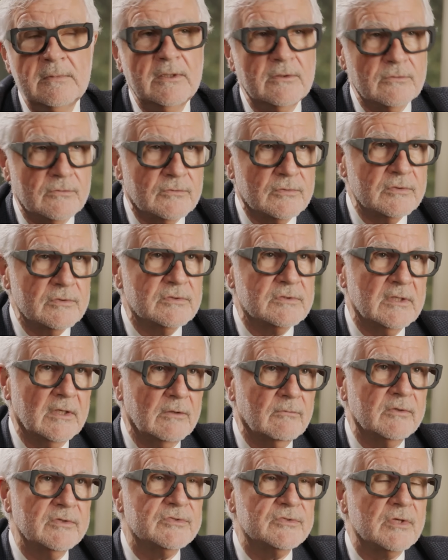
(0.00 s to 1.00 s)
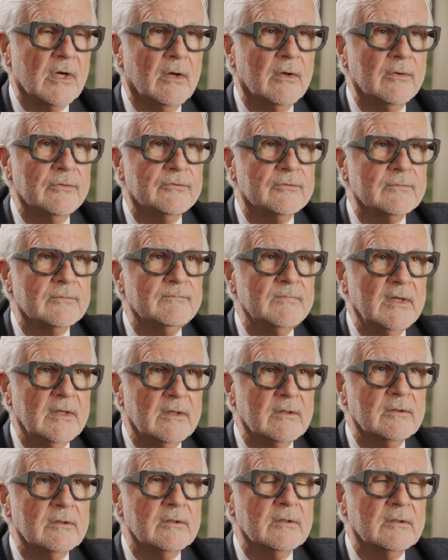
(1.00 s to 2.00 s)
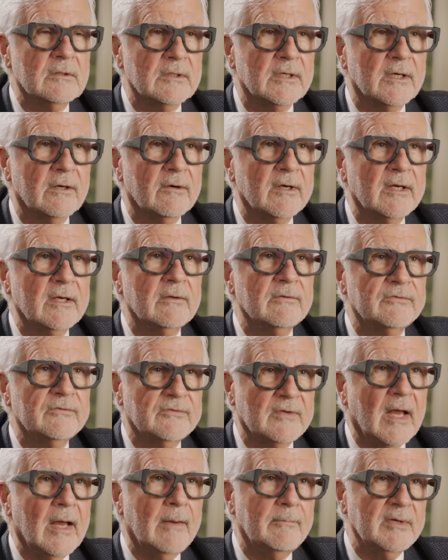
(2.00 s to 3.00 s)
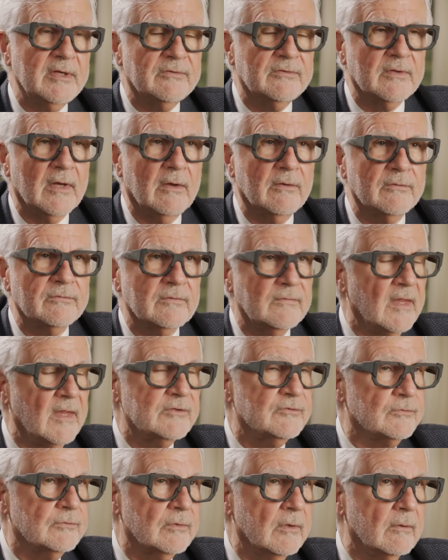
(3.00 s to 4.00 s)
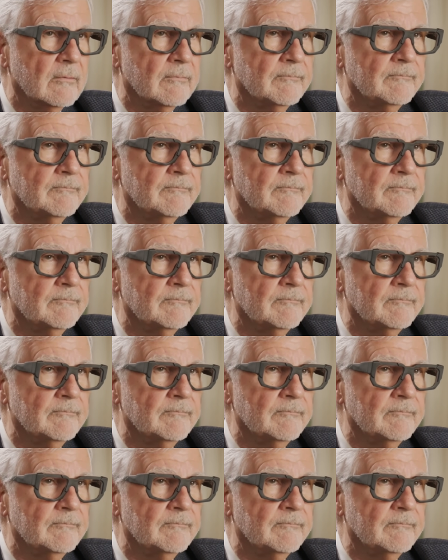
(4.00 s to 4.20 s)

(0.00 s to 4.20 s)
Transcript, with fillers: interesting results in clearing zombie cells, and that's true.